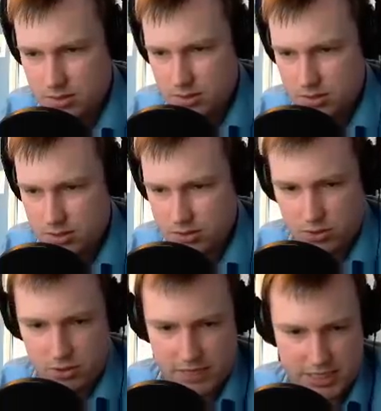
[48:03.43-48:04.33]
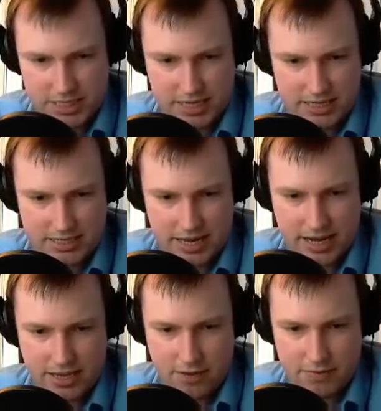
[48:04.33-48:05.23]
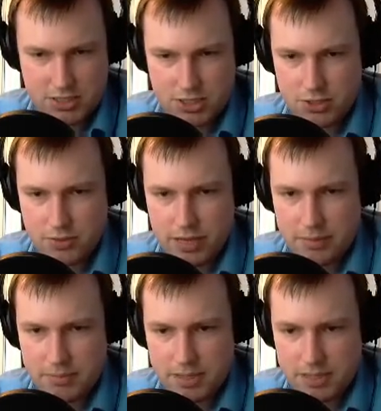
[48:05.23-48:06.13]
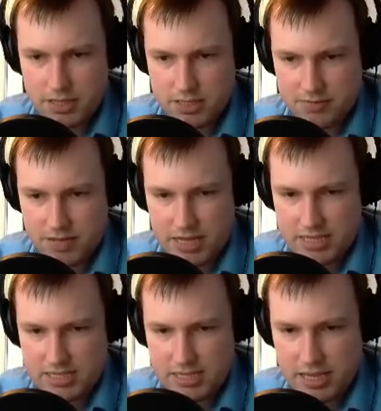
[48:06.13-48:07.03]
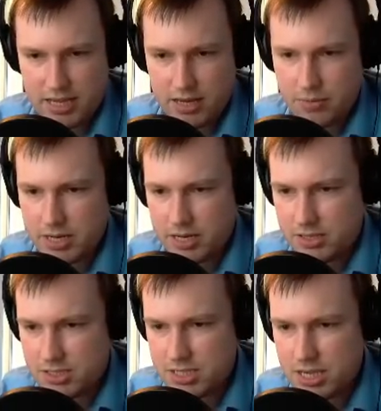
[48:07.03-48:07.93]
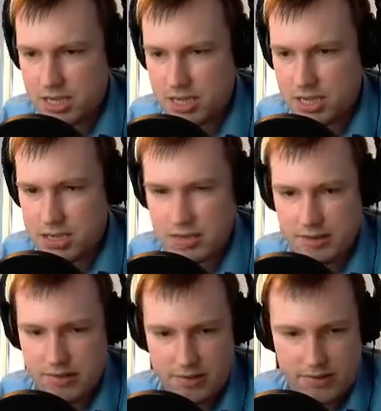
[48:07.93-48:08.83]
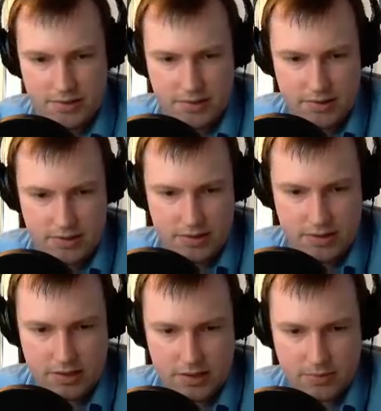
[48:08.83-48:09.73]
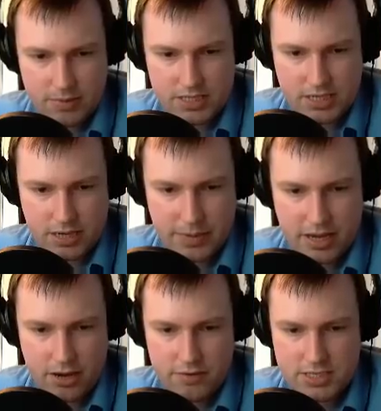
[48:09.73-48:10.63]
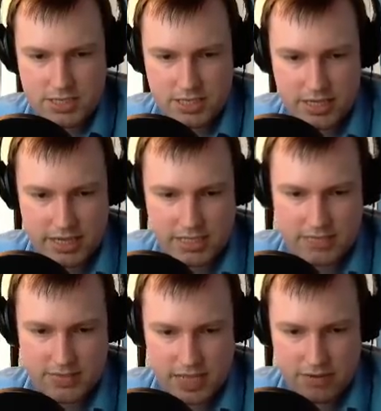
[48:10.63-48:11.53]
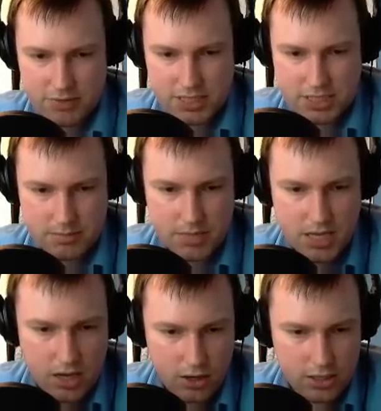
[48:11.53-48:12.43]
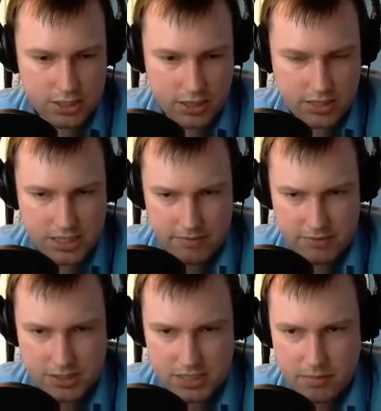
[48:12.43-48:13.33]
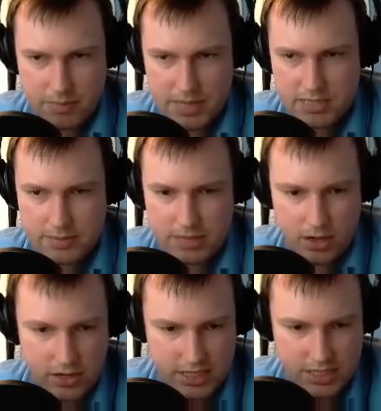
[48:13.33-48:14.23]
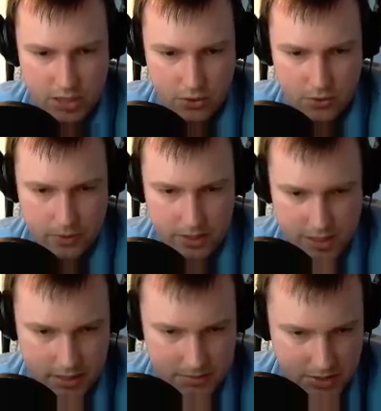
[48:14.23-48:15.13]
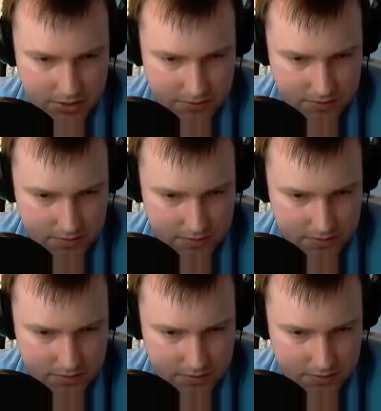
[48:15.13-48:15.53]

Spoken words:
So all of our ticklers are heading over to Javanus, and we can now see... We can see our way over to this, the Xanthra system. I also note the Xanthra system appears to be on its own in terms of...